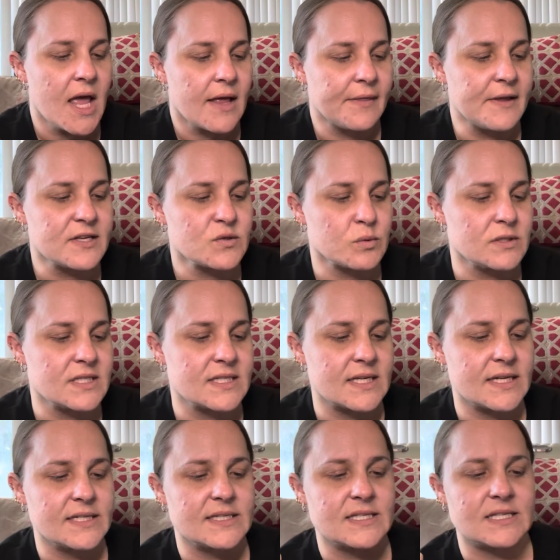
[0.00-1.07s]
This one
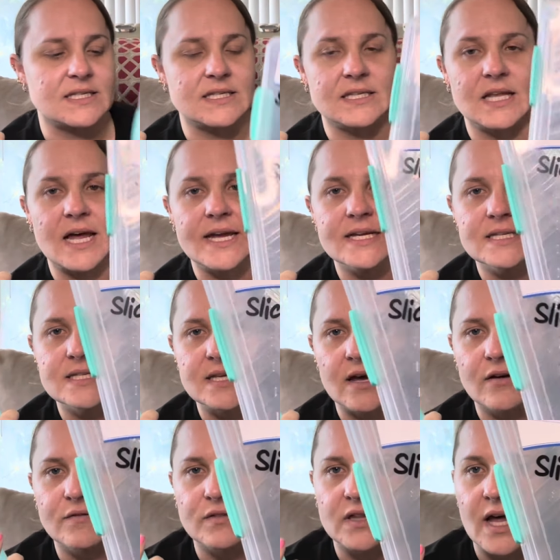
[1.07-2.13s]
says slice
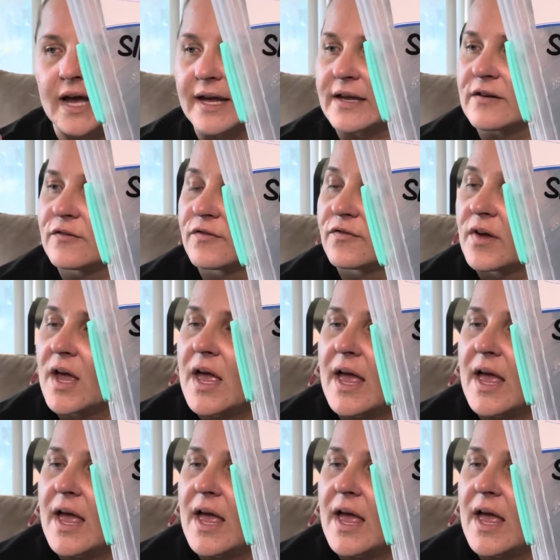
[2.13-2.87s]
of life.